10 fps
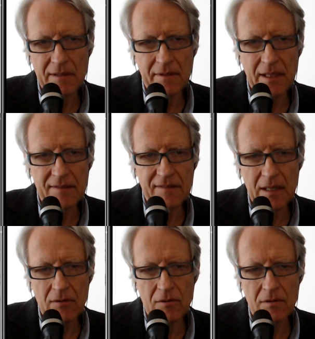living as
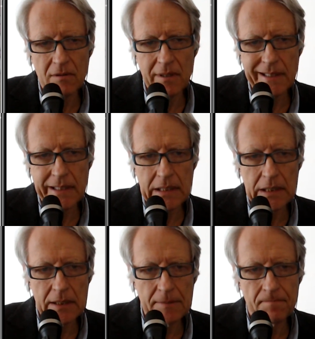they are
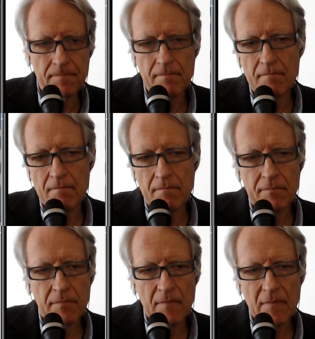under
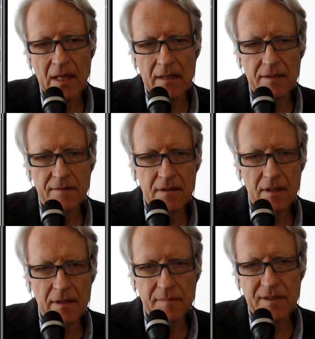these
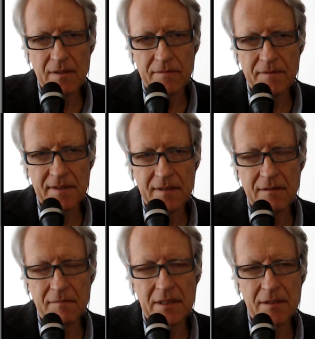types of
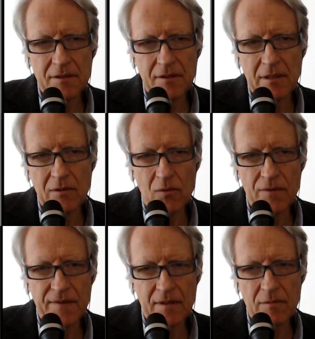discriminatory
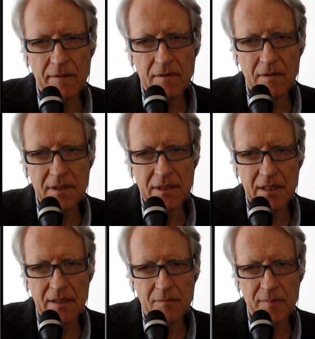laws that we've got
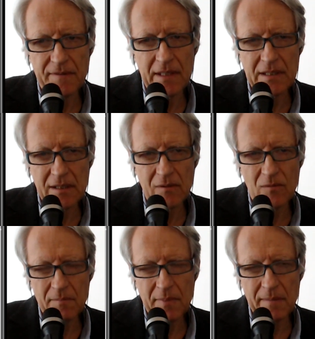here preventing
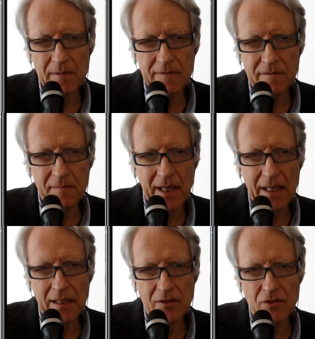white people from
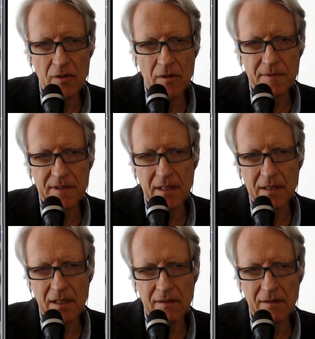getting jobs and